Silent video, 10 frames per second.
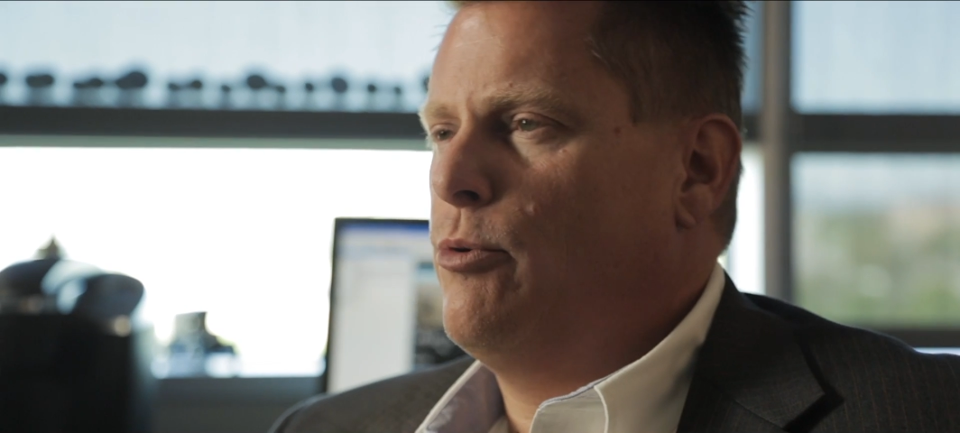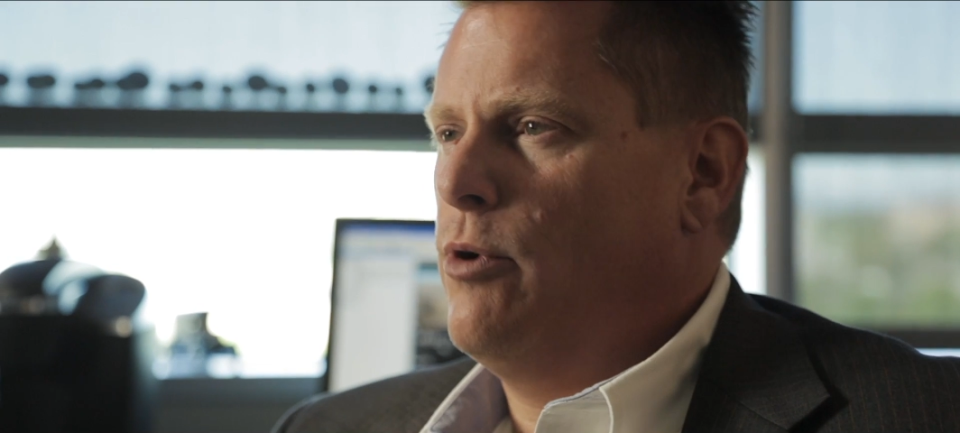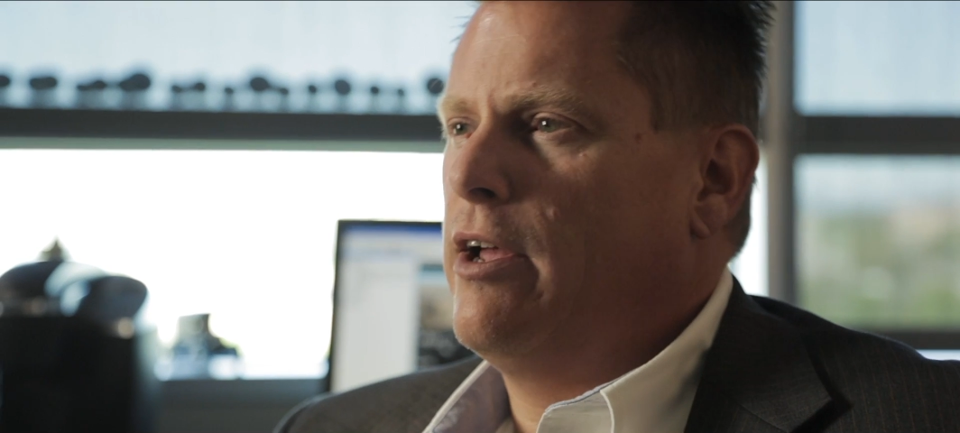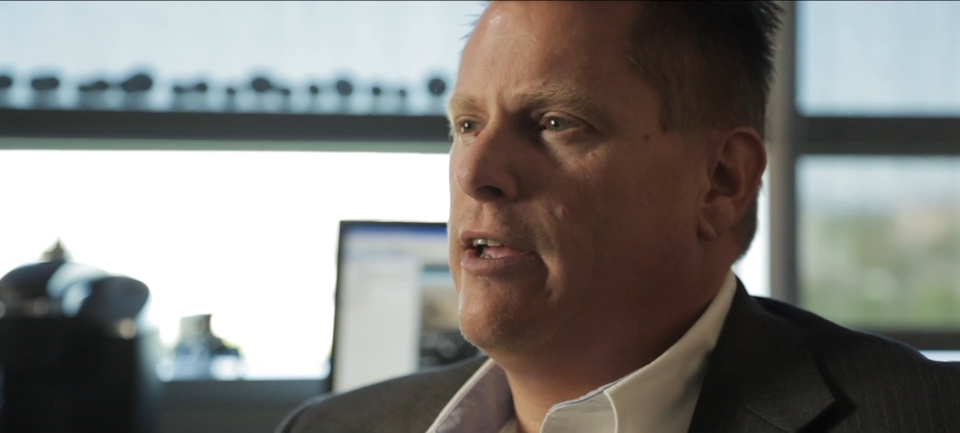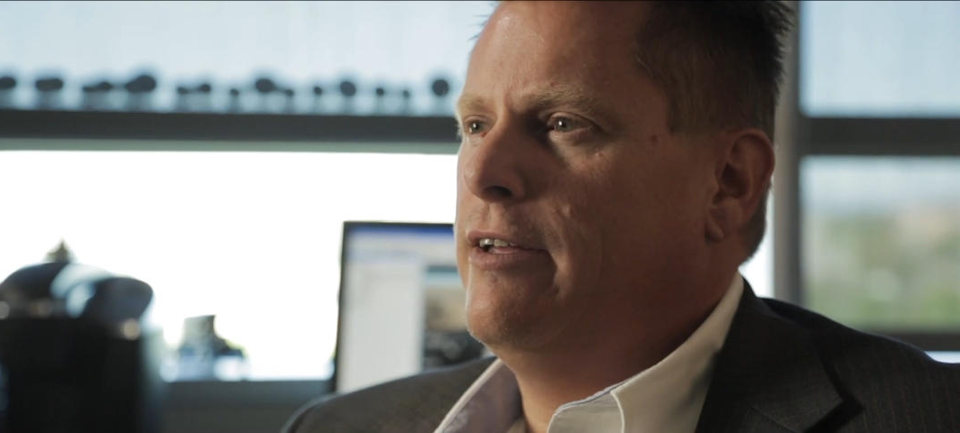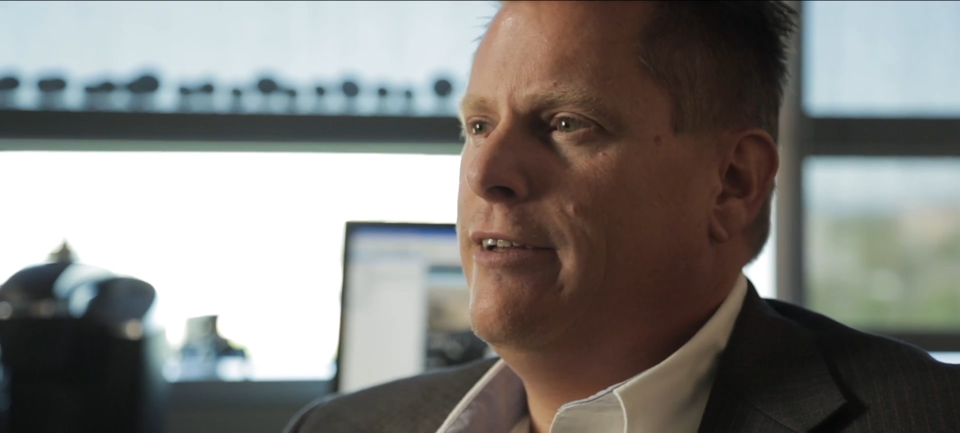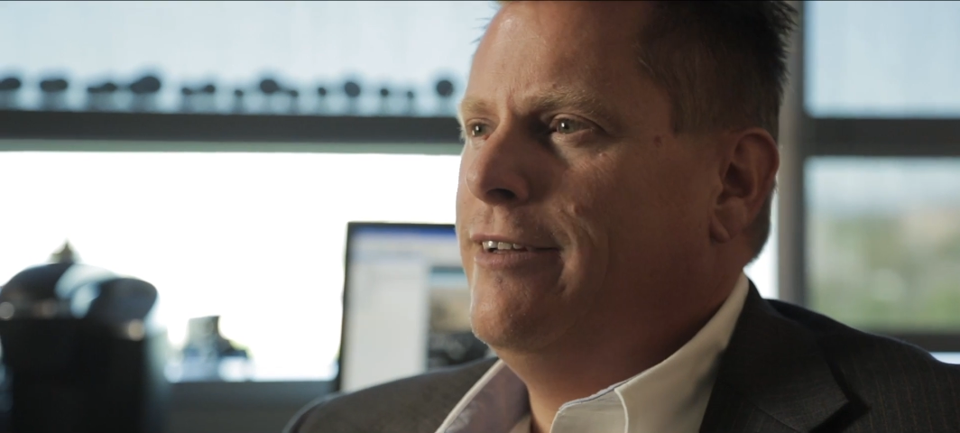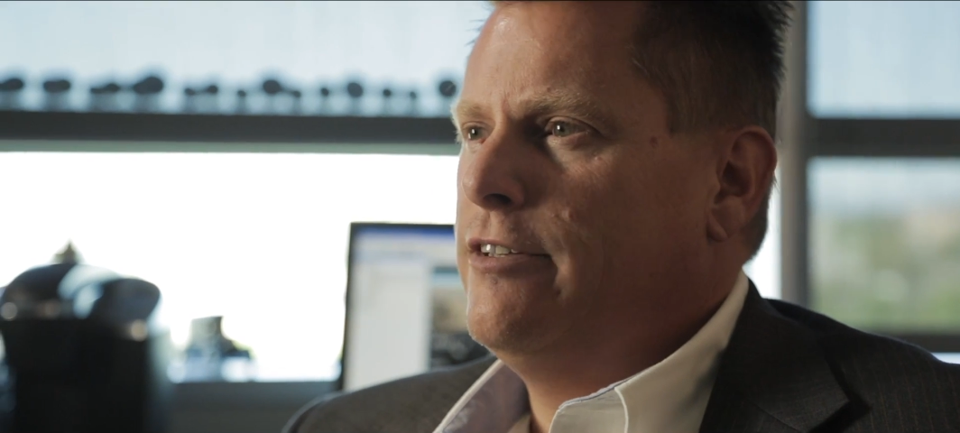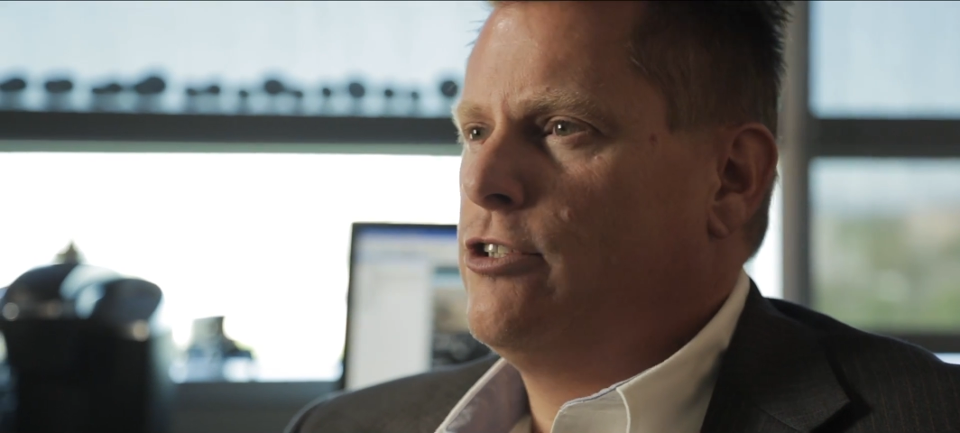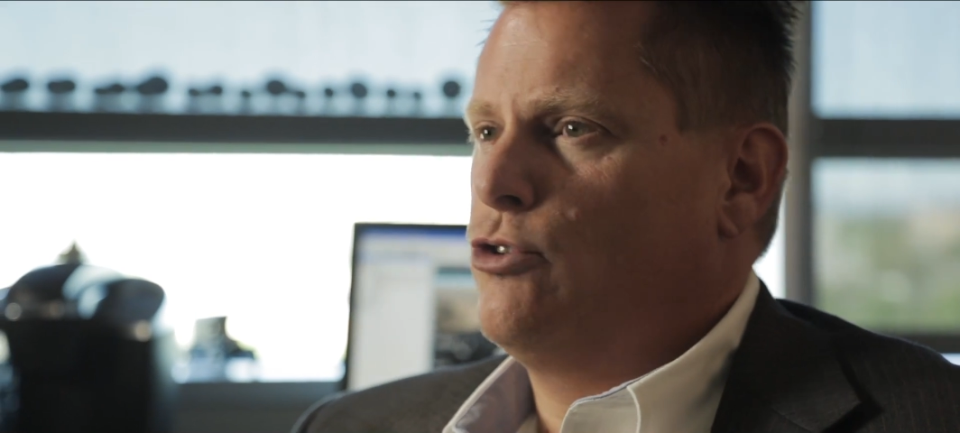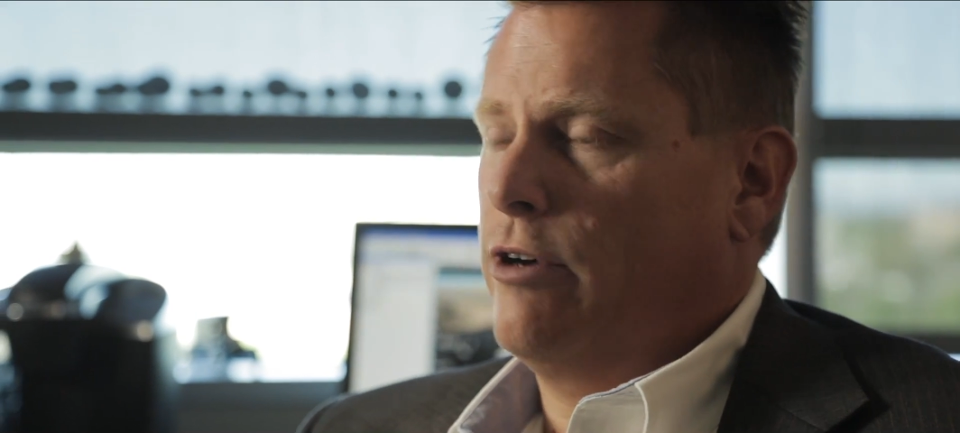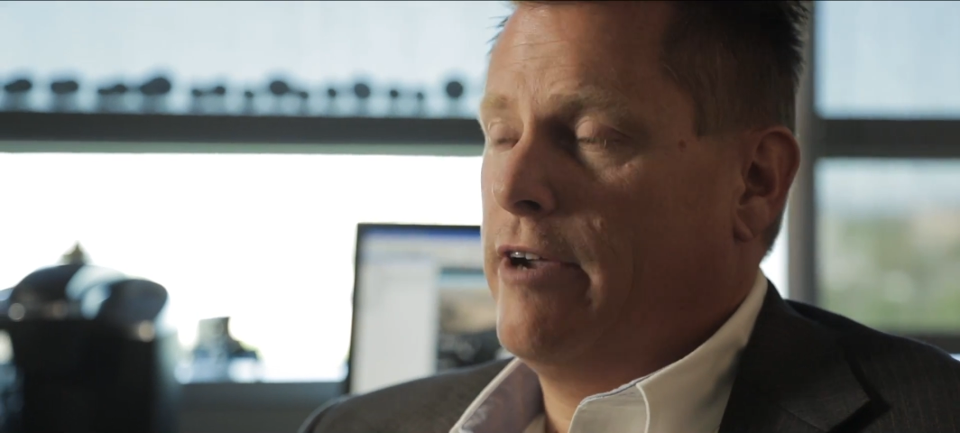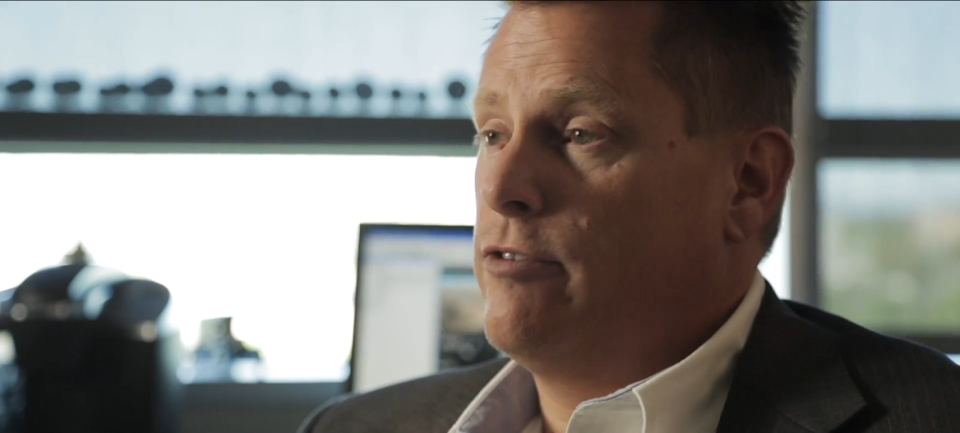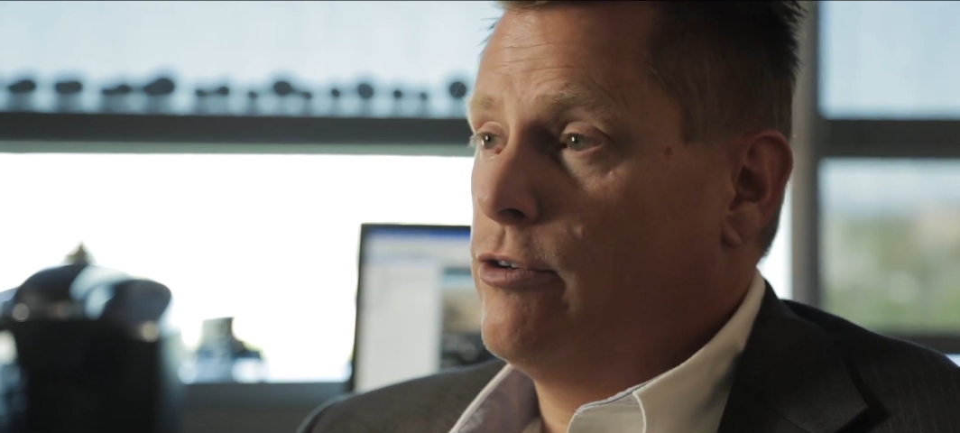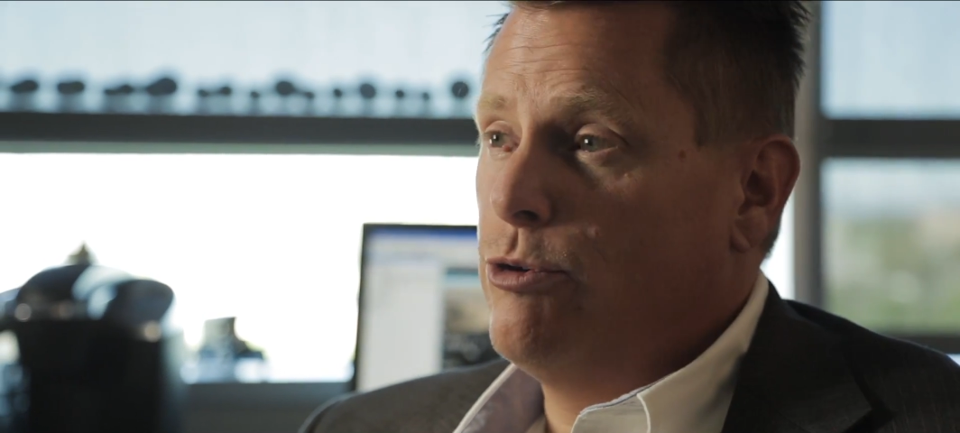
way to drive their